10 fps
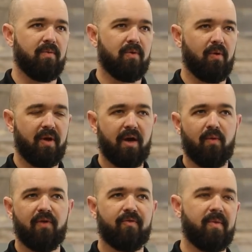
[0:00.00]
So we got
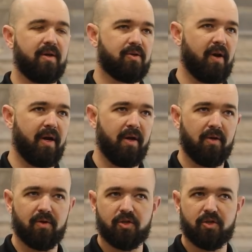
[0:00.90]
away from that triangular